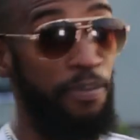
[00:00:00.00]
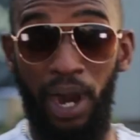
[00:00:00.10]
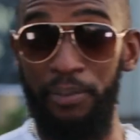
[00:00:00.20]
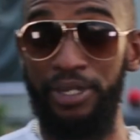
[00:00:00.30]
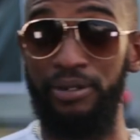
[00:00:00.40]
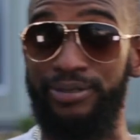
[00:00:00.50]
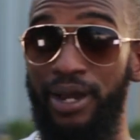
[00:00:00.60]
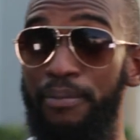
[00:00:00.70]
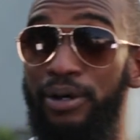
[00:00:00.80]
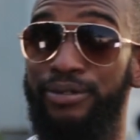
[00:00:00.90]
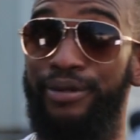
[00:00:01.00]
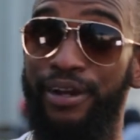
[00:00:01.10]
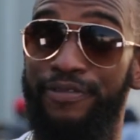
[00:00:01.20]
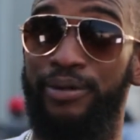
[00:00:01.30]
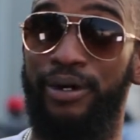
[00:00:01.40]
barbecue, so I'm also
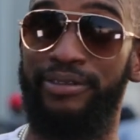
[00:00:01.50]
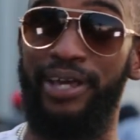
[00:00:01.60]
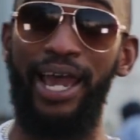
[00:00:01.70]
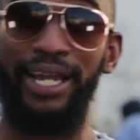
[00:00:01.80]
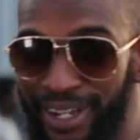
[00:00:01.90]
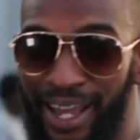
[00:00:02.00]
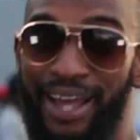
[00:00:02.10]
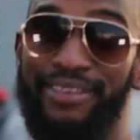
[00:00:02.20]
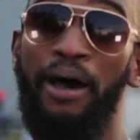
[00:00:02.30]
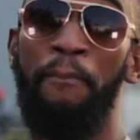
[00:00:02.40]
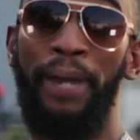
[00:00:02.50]
here for all that. And there are